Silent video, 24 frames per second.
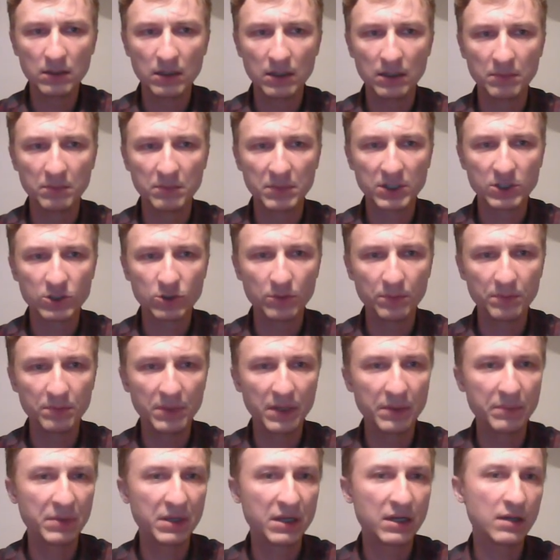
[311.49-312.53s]
and bishop
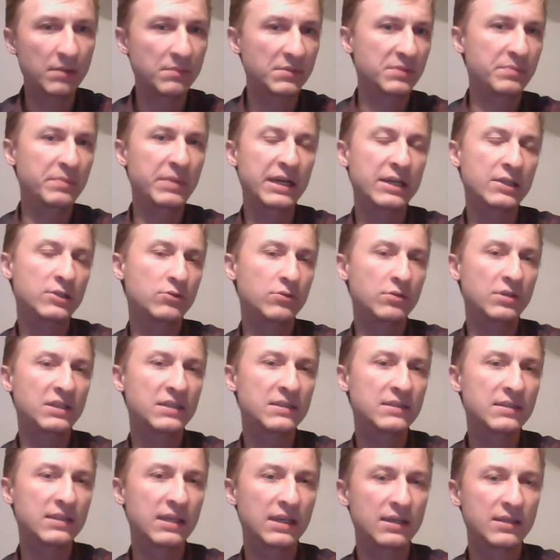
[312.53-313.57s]
maybe comes back to
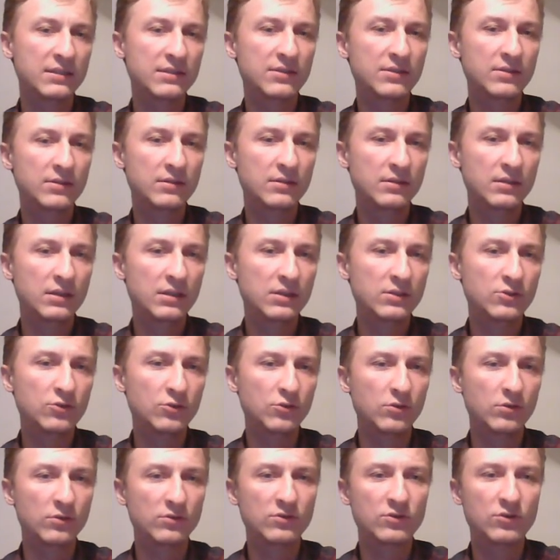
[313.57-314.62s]
e6 to
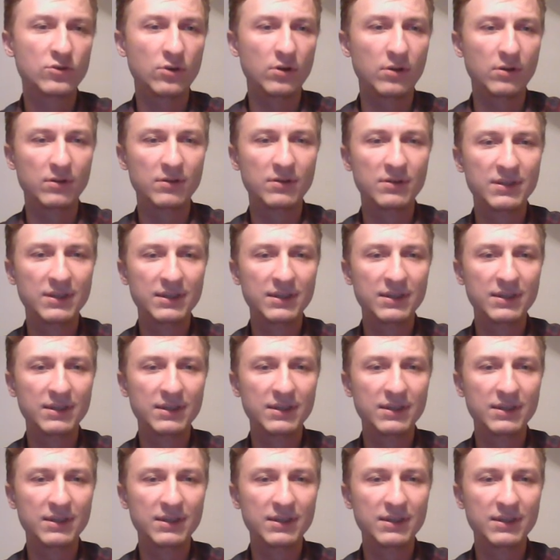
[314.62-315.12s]
control.